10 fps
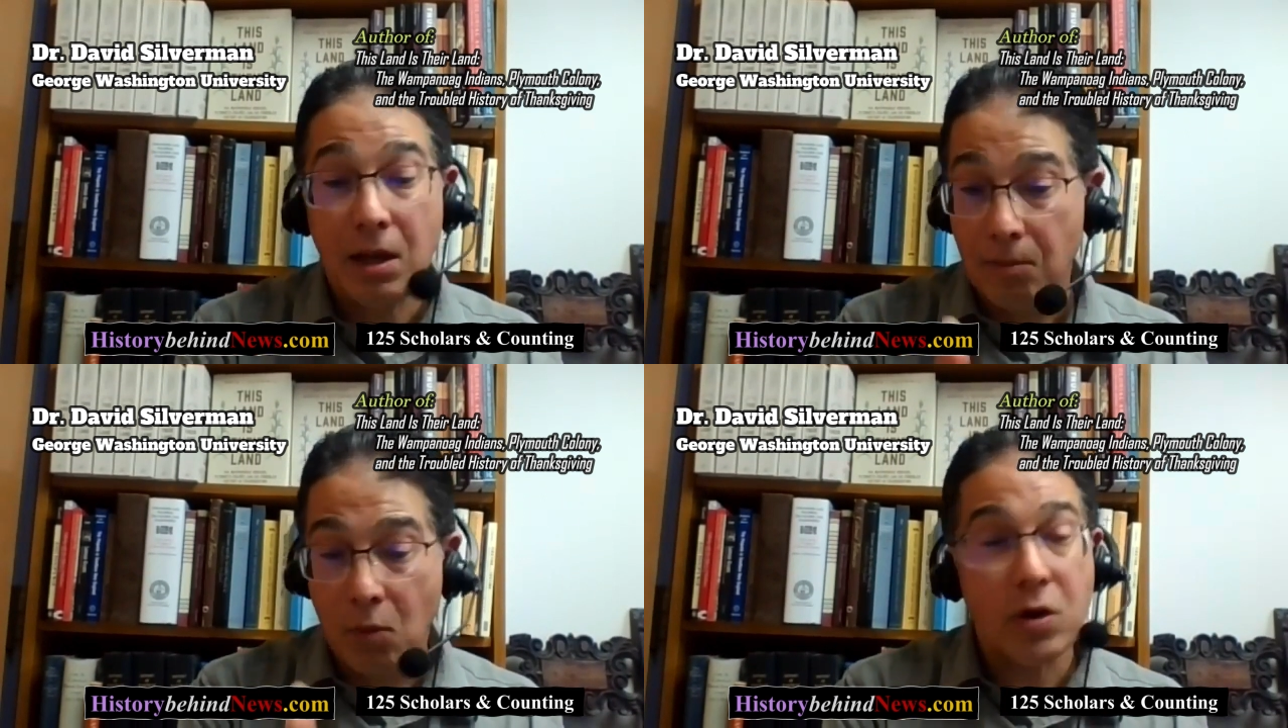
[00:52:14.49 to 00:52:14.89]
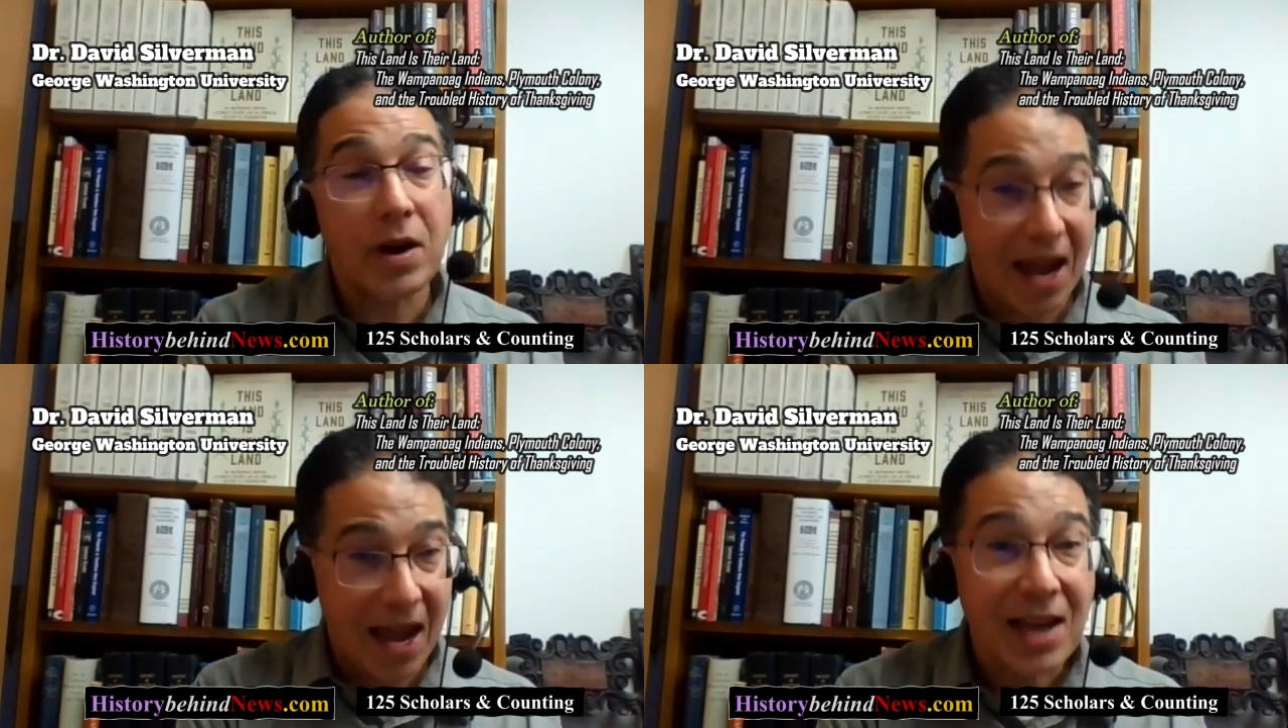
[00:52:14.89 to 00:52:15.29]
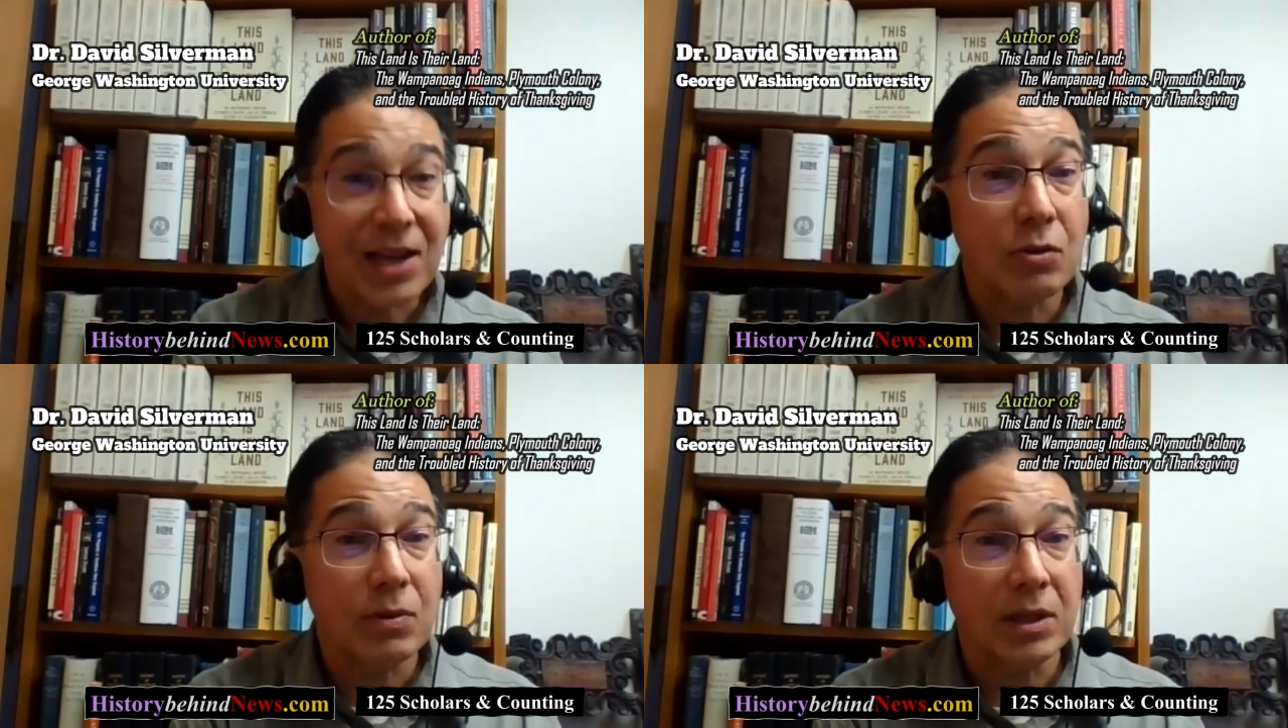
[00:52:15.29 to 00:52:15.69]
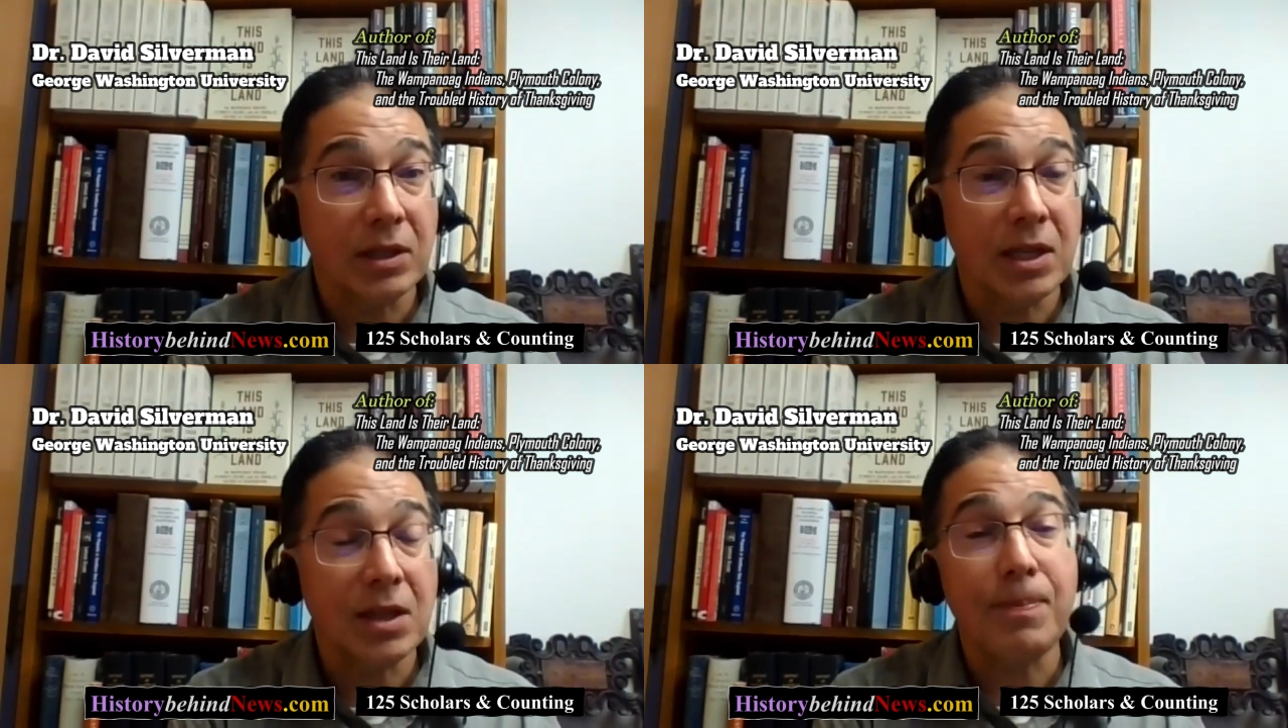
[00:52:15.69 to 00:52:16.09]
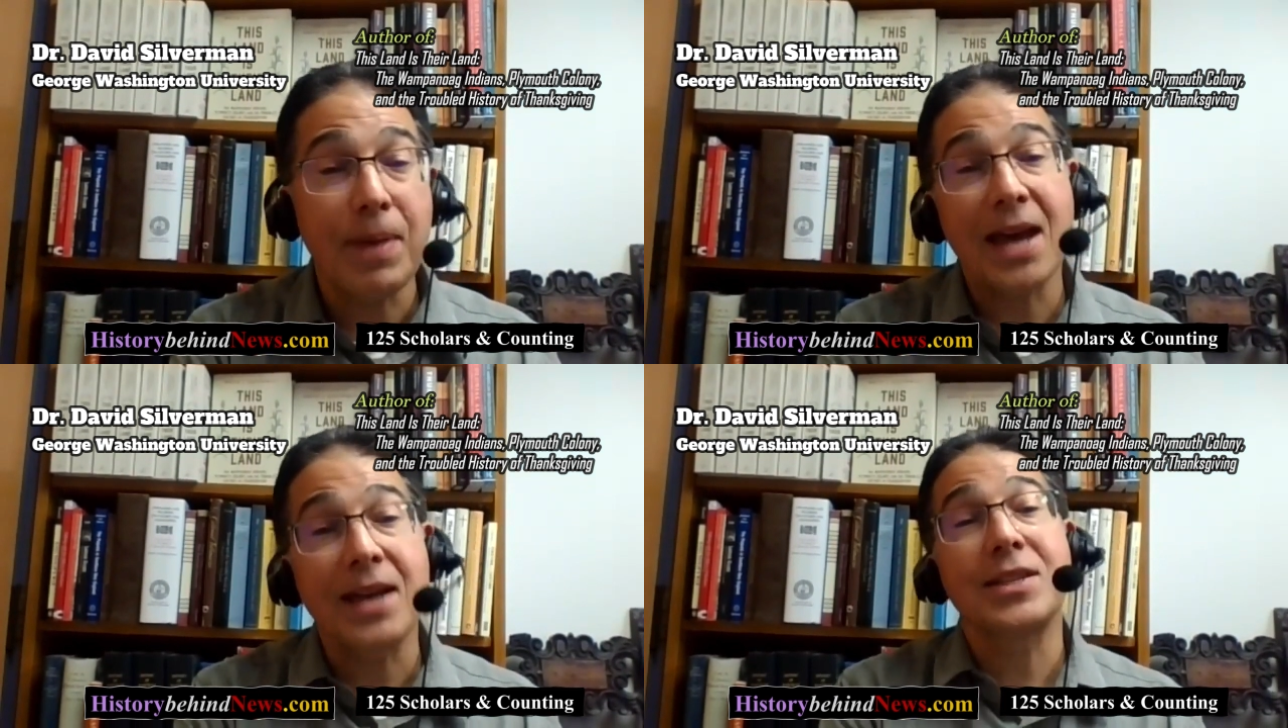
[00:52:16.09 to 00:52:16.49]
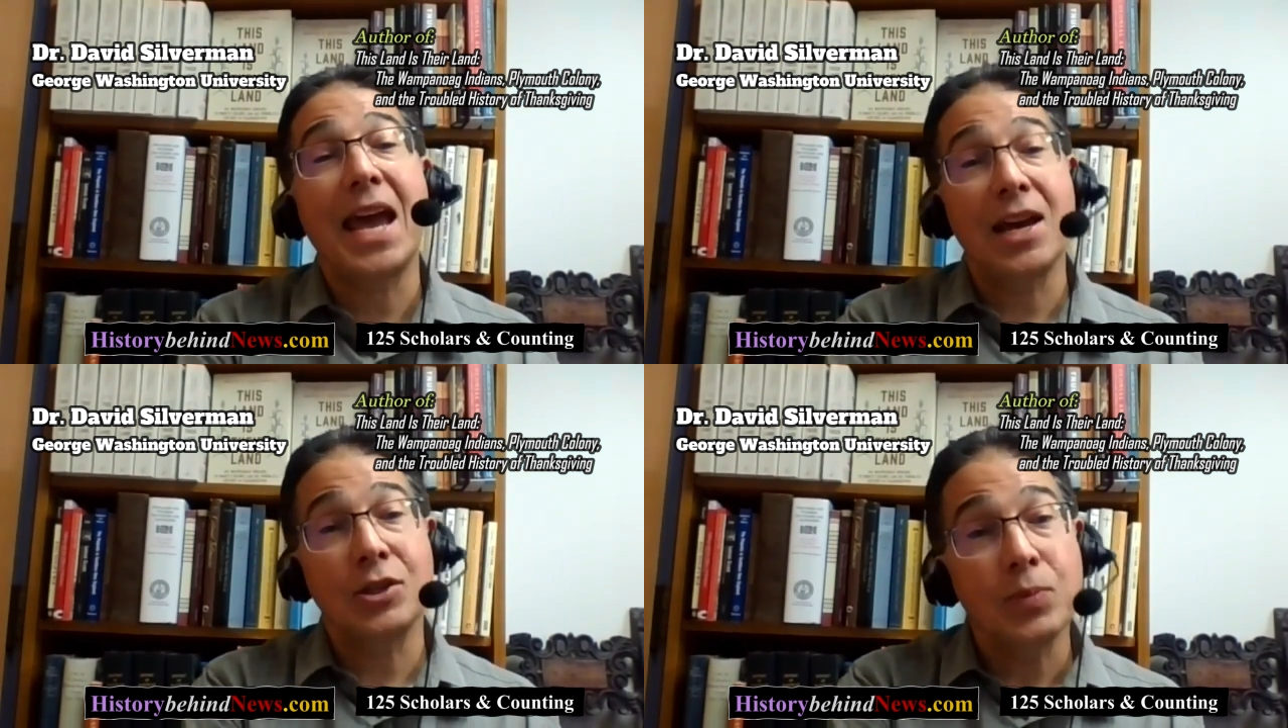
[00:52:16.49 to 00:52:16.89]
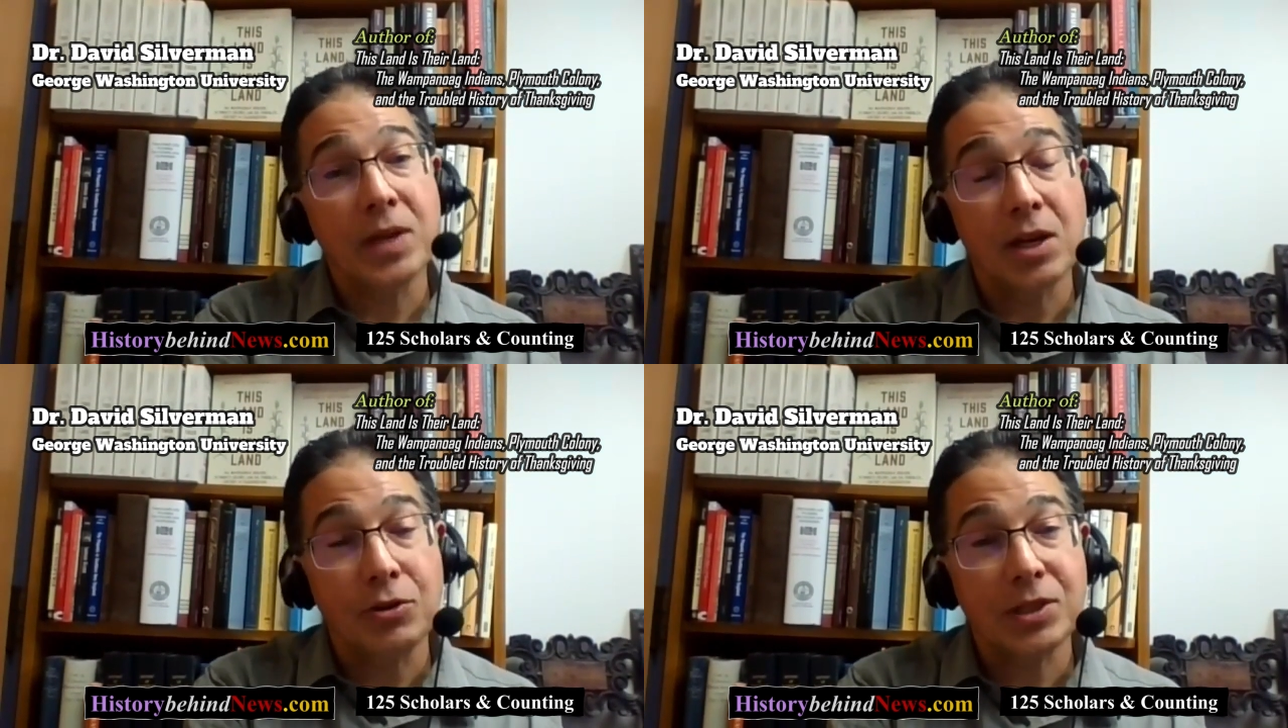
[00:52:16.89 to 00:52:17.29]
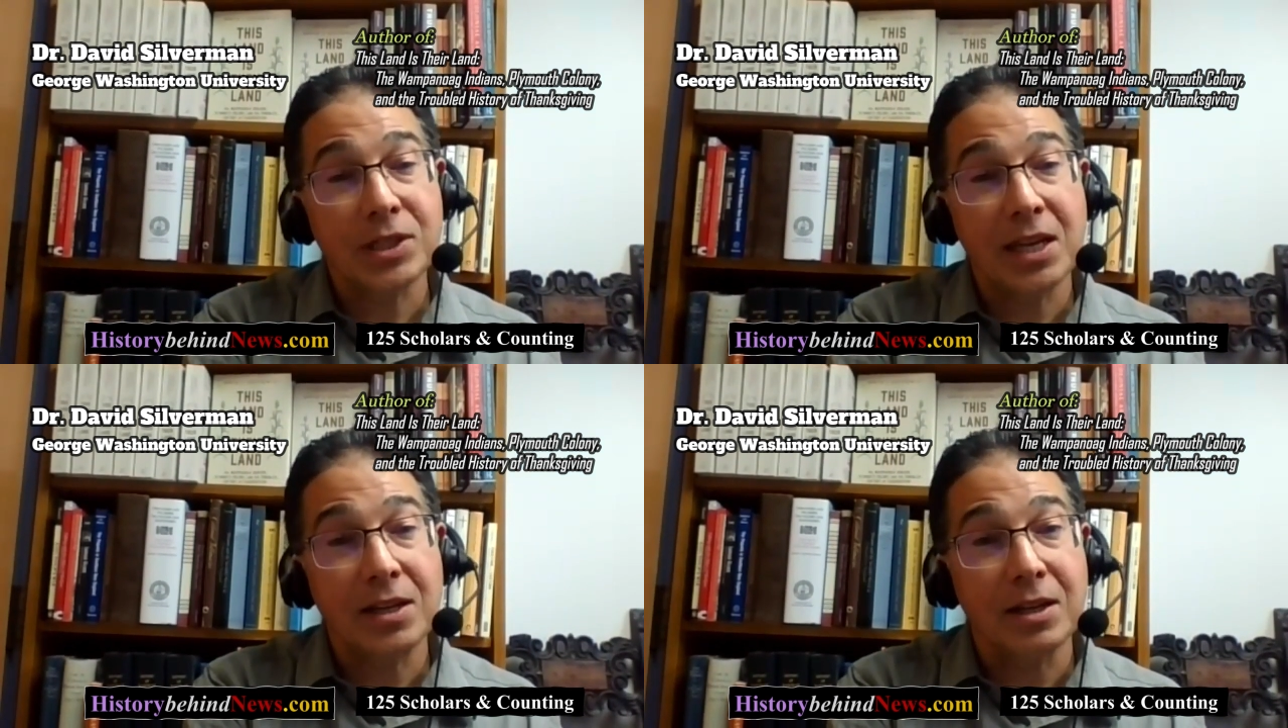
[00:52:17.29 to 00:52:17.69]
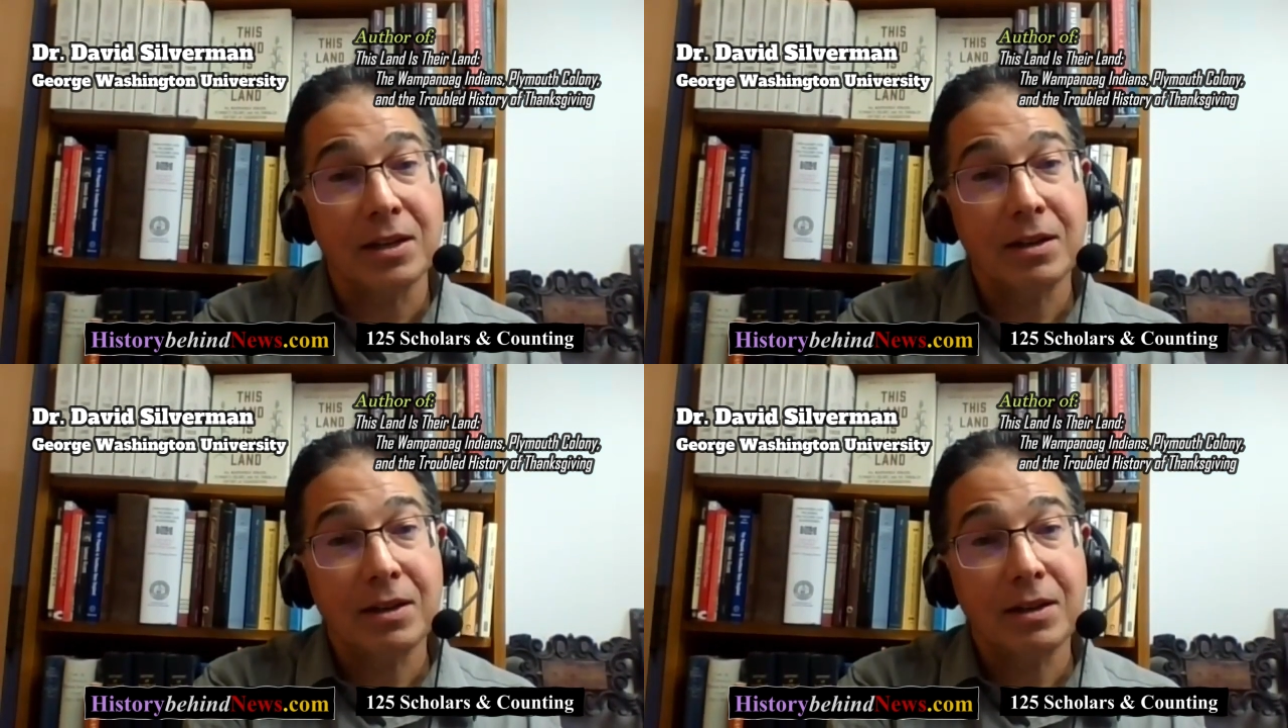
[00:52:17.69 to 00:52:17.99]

more accurately the past as we understand it.